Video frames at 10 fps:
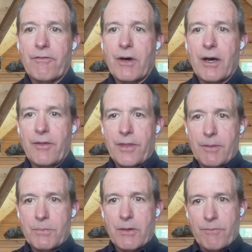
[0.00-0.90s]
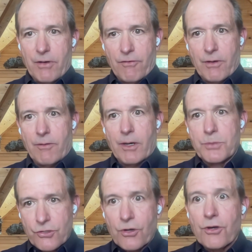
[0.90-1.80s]
uh the uh,
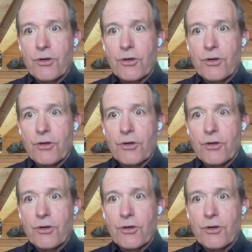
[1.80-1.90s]
observed